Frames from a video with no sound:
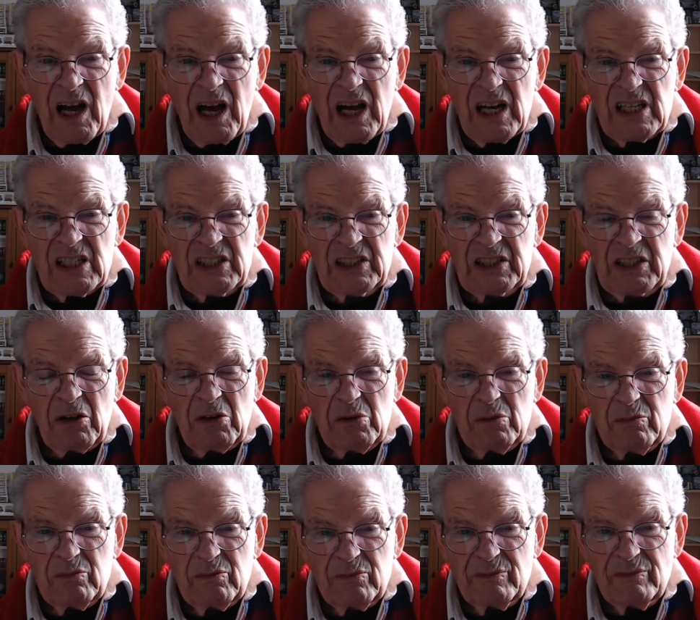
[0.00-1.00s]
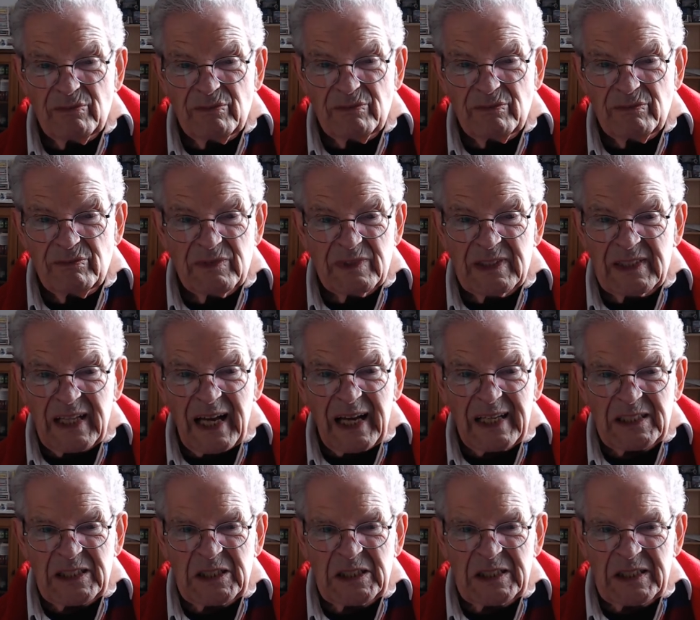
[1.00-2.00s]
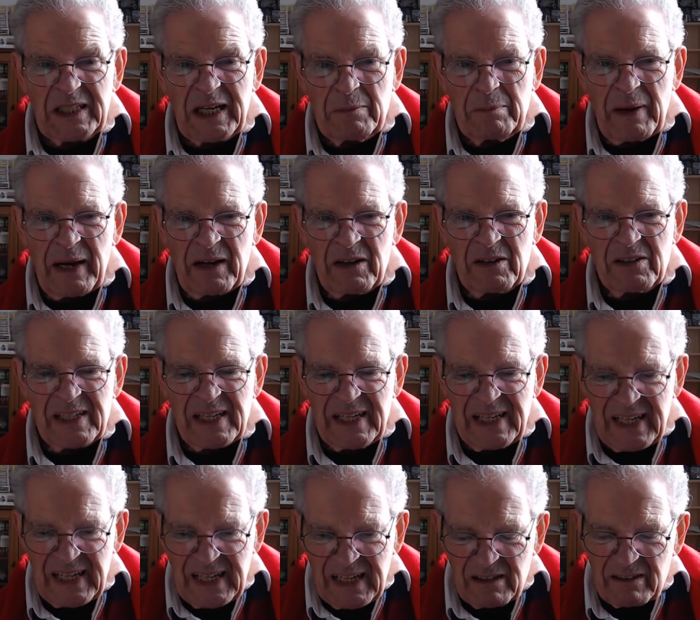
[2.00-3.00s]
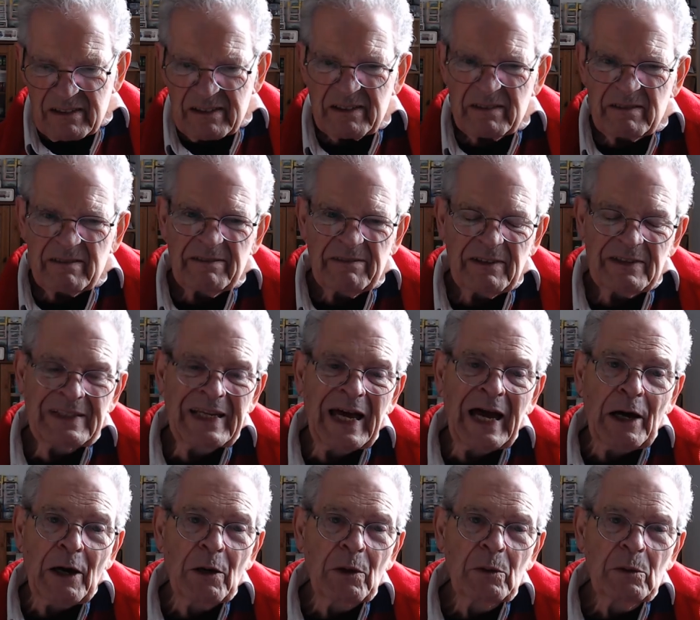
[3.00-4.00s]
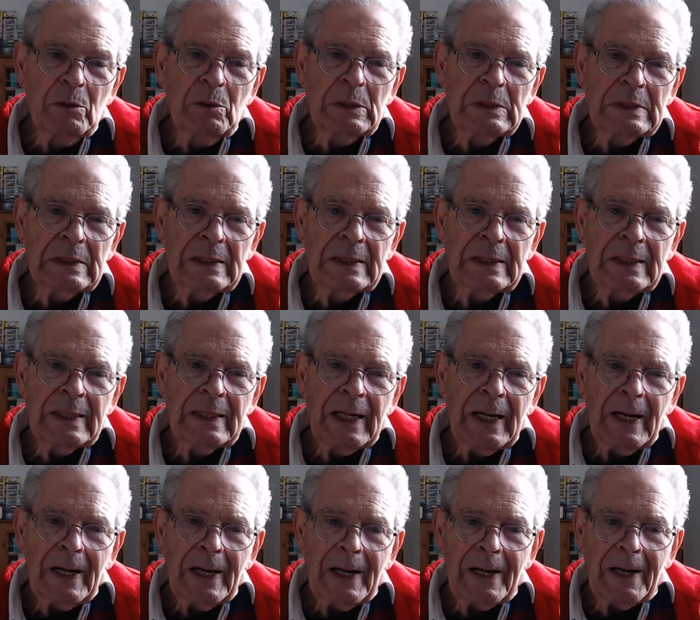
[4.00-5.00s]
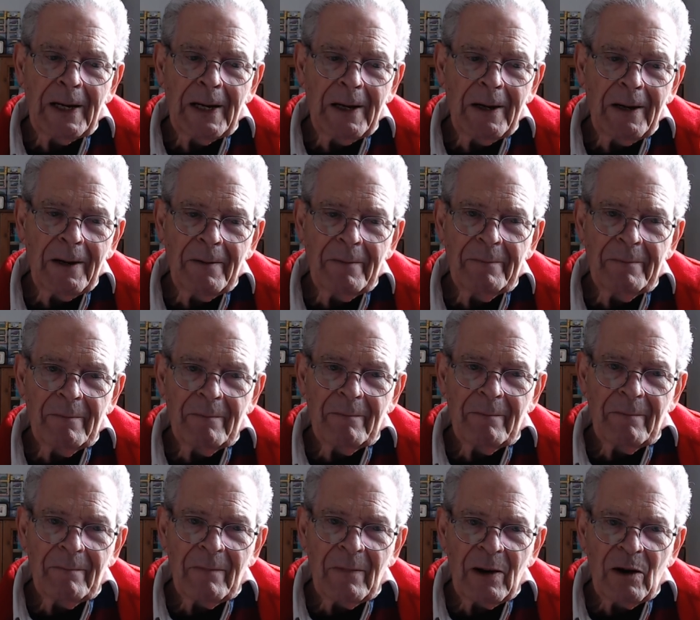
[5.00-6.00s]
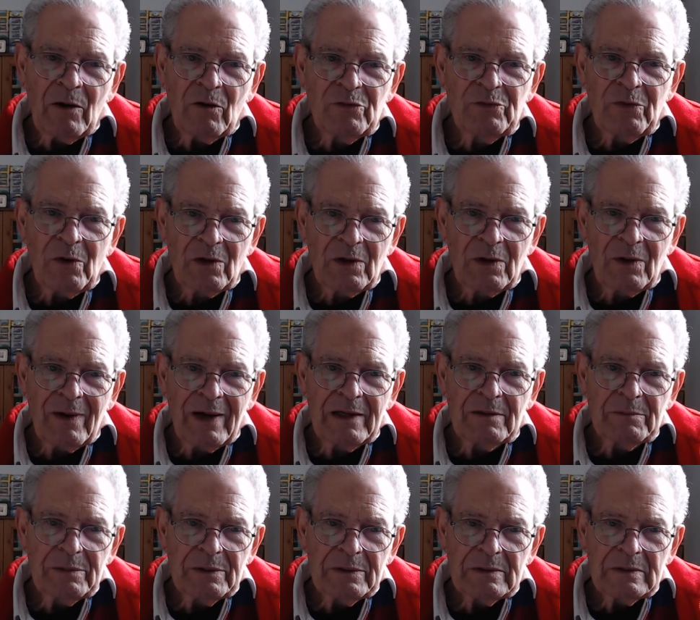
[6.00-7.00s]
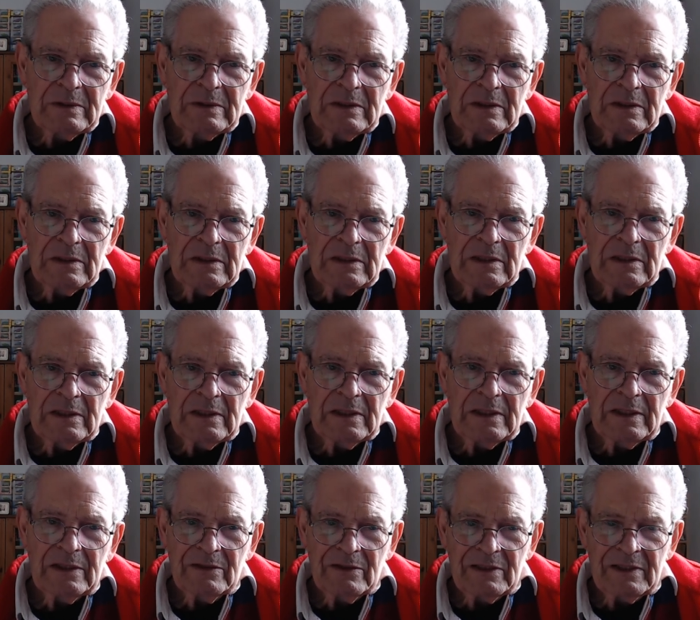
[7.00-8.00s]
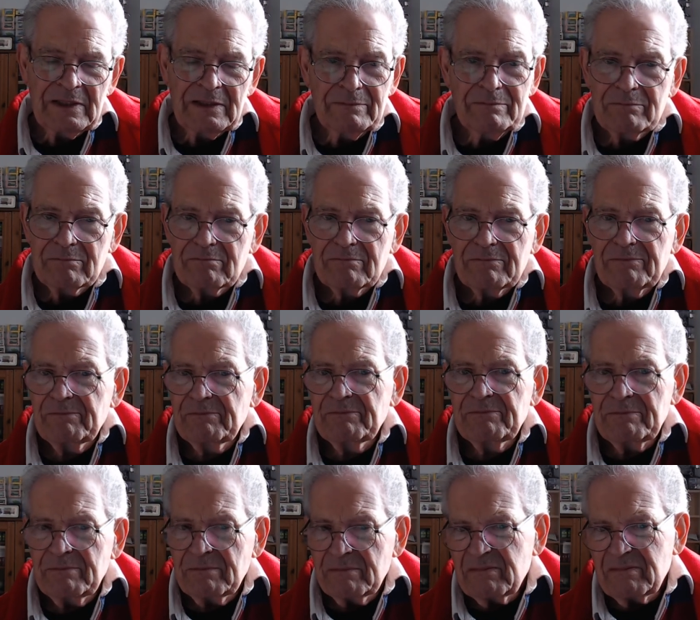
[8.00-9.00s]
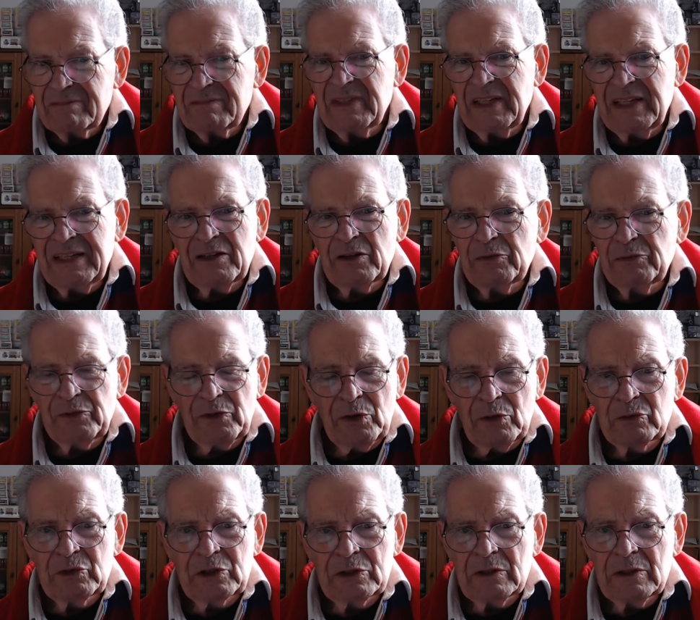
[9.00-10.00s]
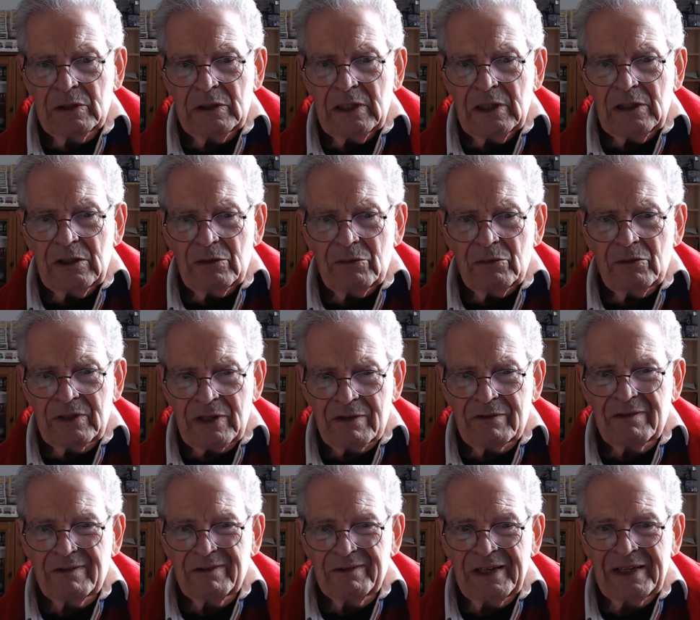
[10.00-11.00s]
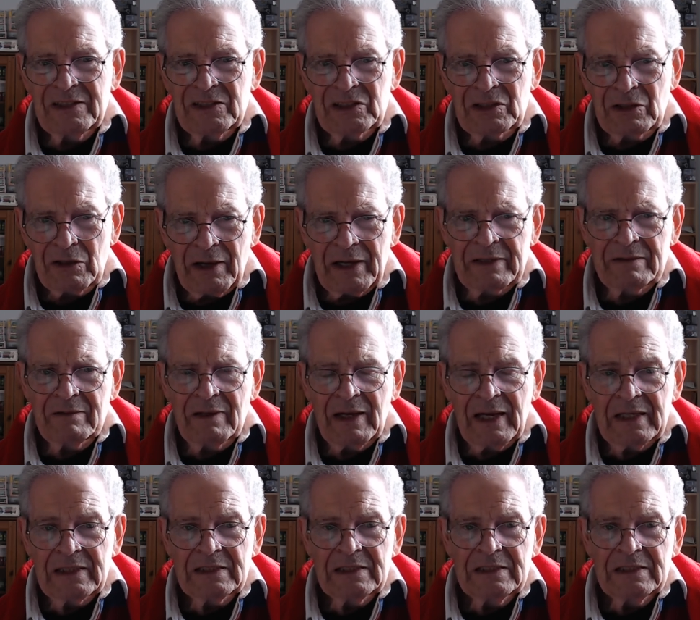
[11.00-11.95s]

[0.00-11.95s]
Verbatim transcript: So that's about it for now. Um, I'll follow up in the near future with other things like that.